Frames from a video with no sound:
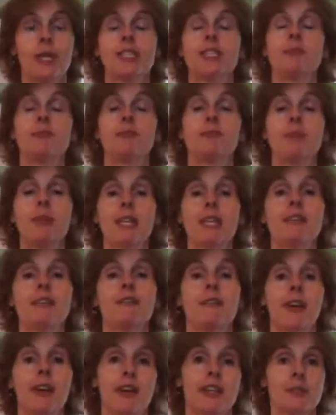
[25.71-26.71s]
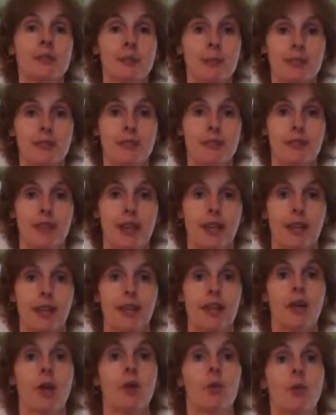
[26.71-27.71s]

is be very specific.